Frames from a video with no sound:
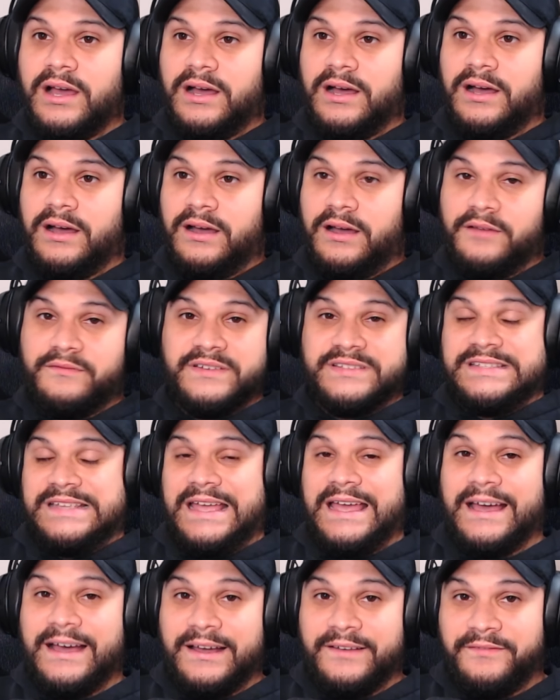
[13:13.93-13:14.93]
of his
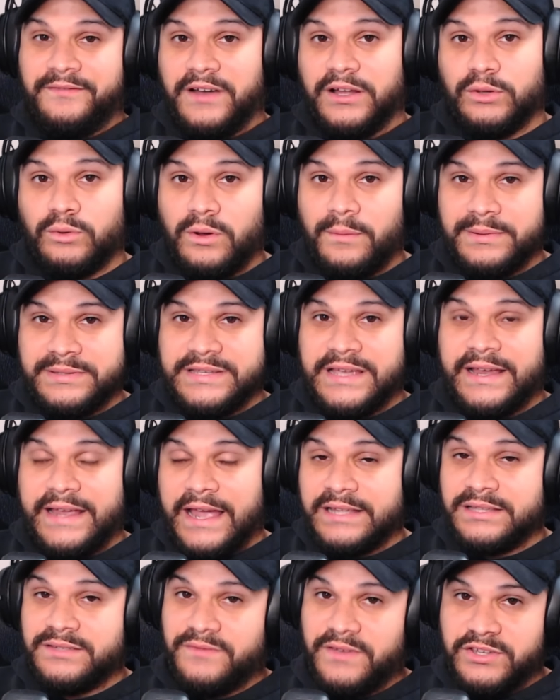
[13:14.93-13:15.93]
follow-up attack
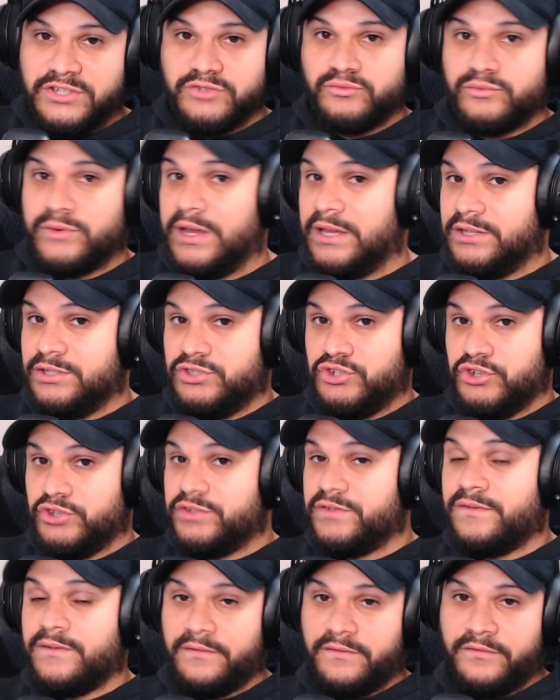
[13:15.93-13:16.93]
activation rate
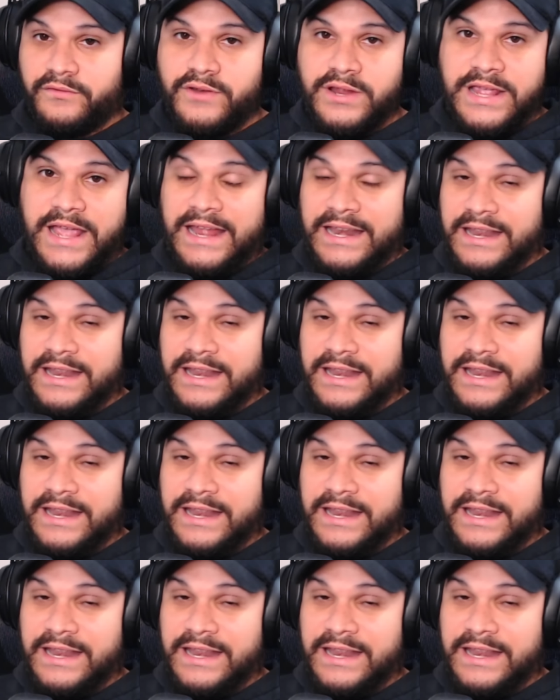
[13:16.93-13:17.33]
just for free.